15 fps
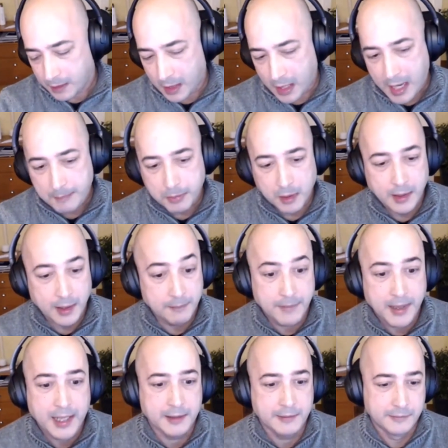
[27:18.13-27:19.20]
April and
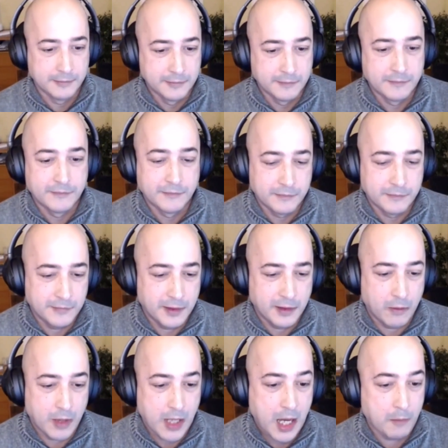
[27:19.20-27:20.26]
May.
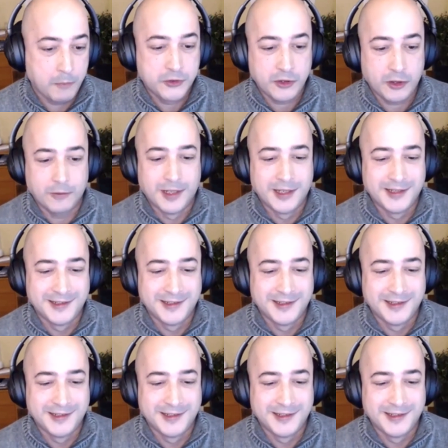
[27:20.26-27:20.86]
Oh, I hope so.